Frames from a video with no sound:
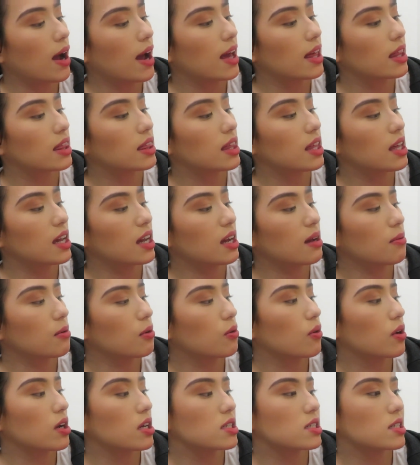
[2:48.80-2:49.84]
I think
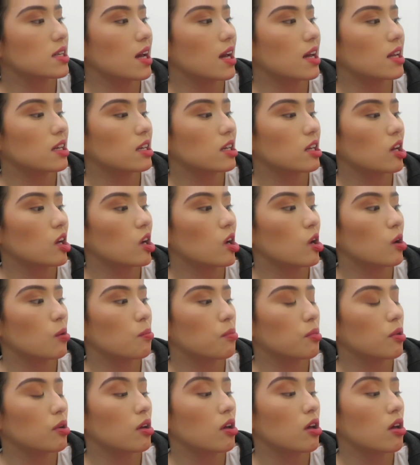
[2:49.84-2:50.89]
I'm going to end
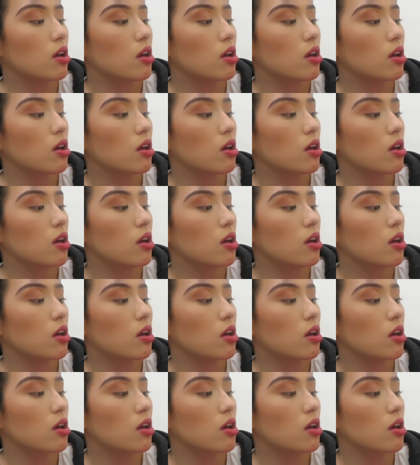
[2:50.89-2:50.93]
up